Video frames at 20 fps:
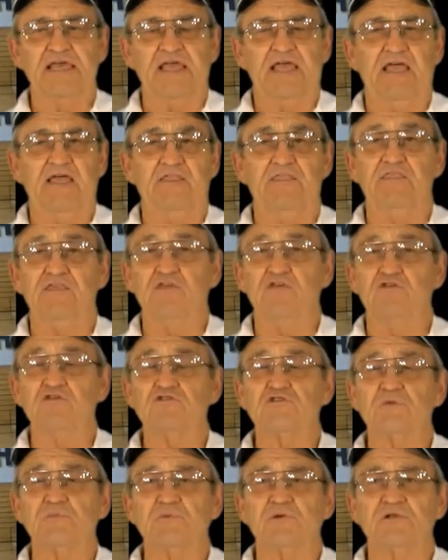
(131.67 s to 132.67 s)
and the
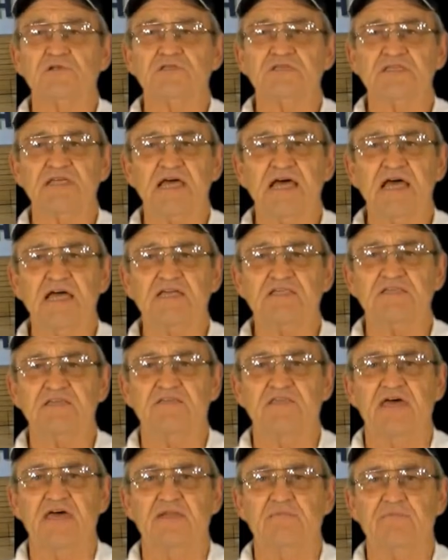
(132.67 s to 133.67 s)
usable size
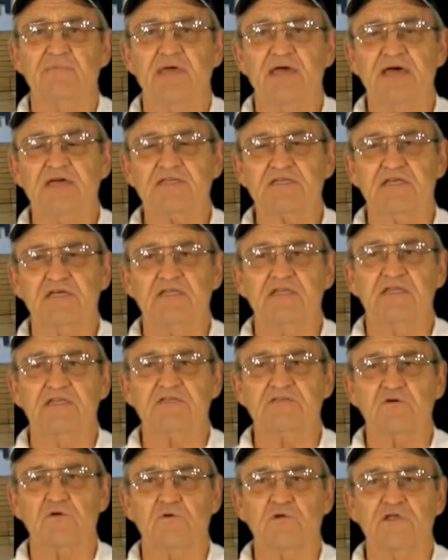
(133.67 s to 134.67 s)
of that basket
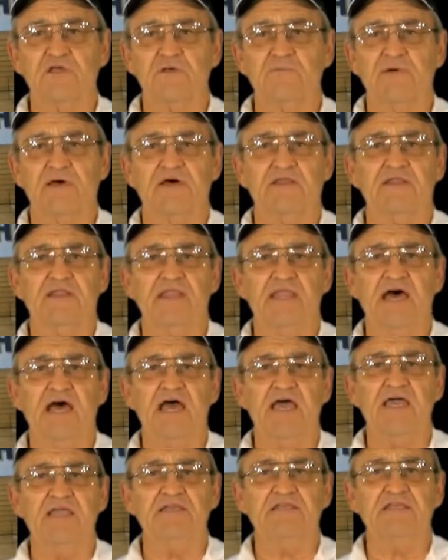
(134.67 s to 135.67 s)
is only about
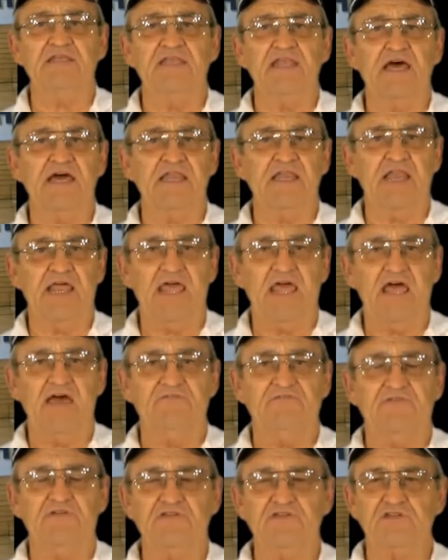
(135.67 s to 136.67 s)
9 to
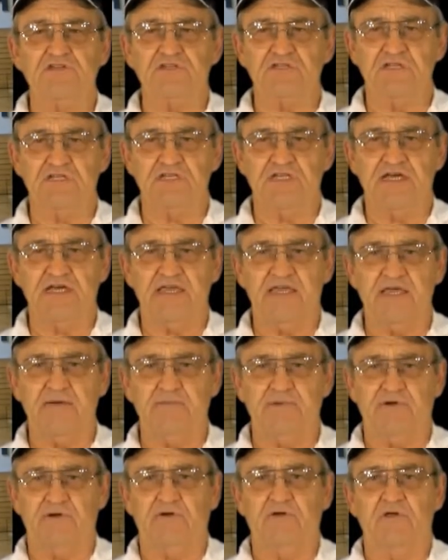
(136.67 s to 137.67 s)
9.5 inches in
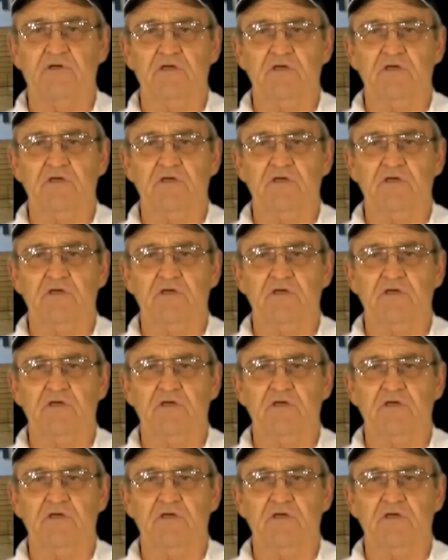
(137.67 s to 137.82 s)
diameter.